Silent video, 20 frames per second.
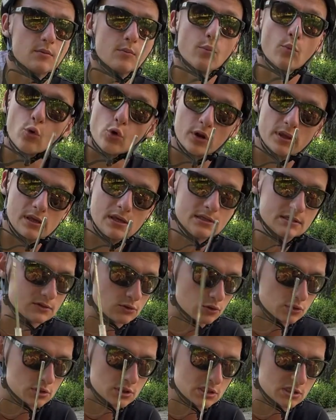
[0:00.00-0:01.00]
more keys,
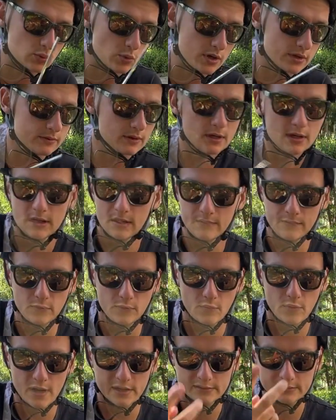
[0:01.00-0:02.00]
not just one. If
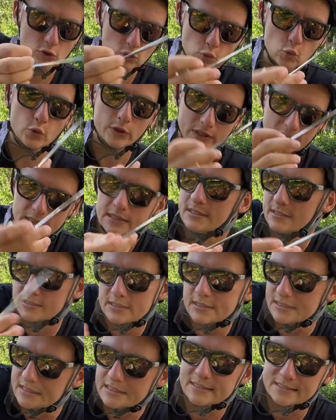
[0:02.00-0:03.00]
you've got 2 keys
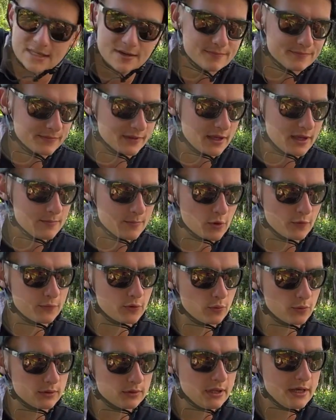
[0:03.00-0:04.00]
system, of
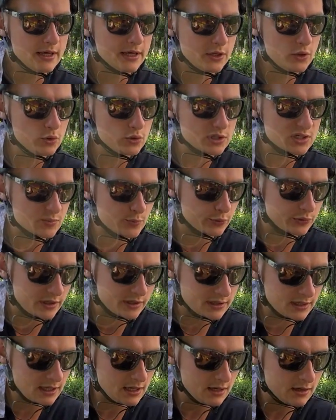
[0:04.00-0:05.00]
your wheel, you just put
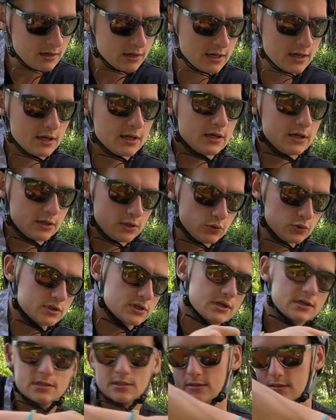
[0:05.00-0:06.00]
it here. You
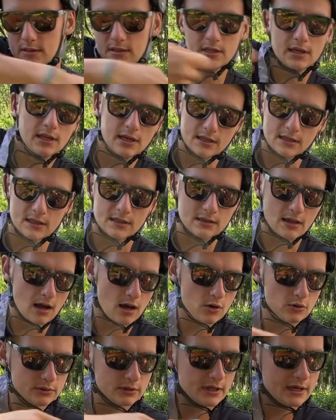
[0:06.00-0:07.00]
just getting it
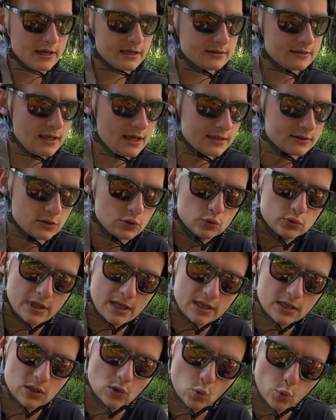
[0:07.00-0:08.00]
out. Then you
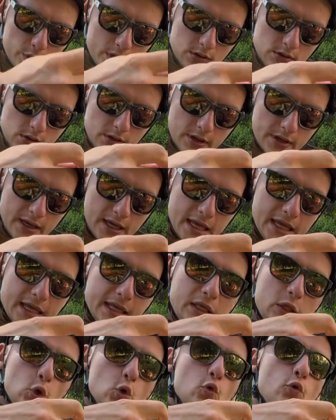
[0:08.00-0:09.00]
take your wheel,
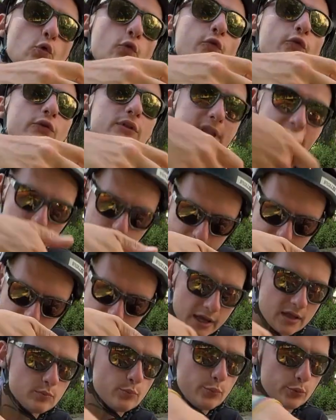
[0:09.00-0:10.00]
you flip it
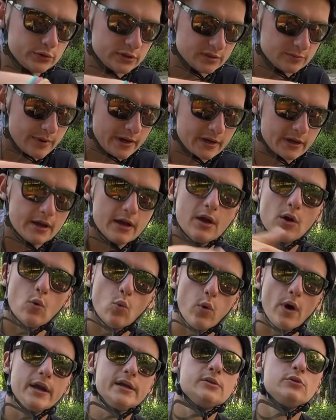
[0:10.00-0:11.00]
and put it back.
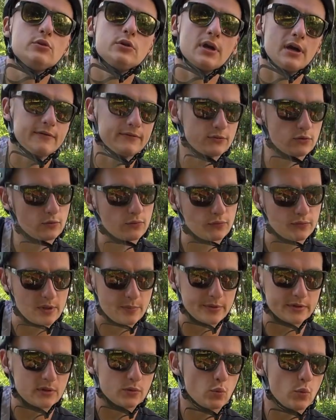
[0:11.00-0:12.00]
Why do you have to
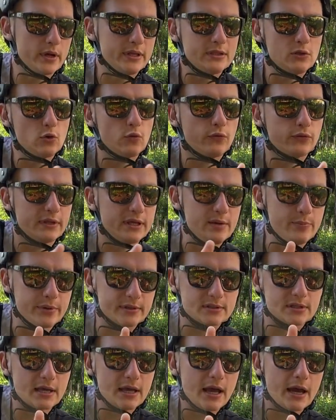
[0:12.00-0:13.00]
flip it? When you flip
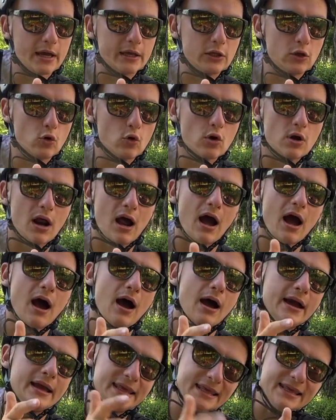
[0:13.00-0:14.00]
it, your
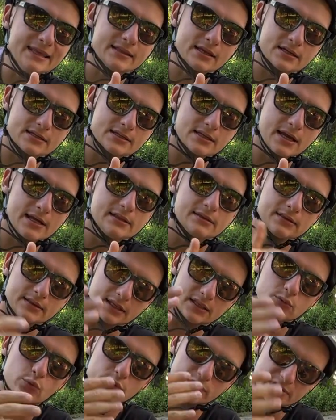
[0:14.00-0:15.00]
inner side
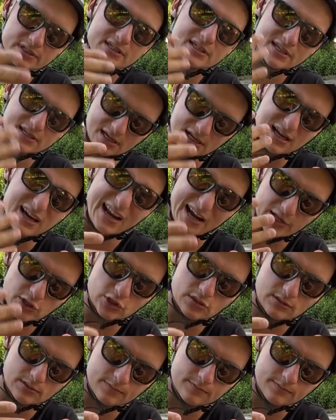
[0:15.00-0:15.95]
that was scratched,